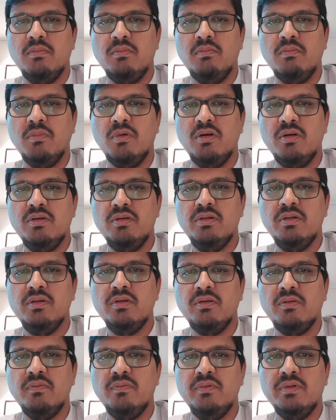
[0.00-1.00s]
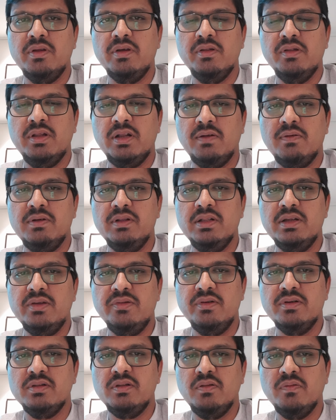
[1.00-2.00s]
most of the travel
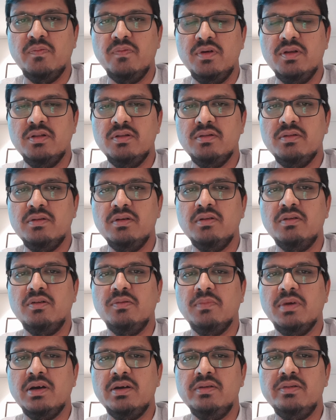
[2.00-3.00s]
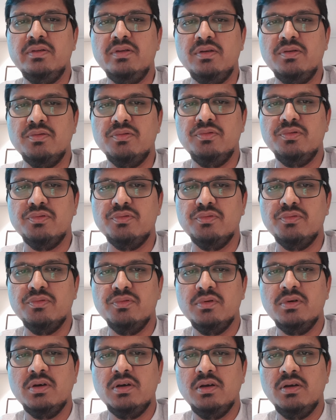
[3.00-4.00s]
agents will remind you to
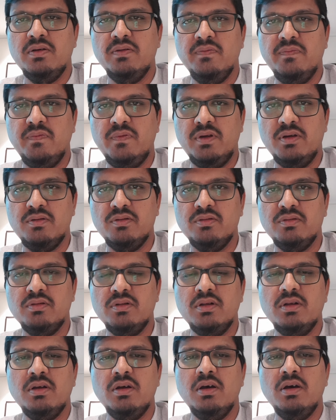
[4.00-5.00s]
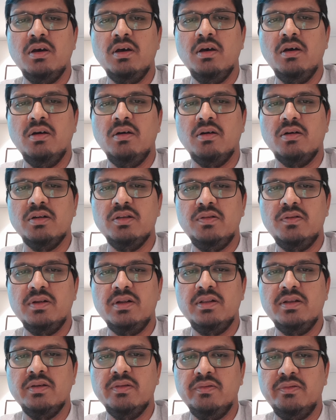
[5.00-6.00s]
fill
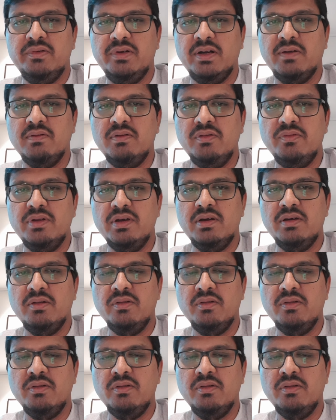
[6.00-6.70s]
Australian travel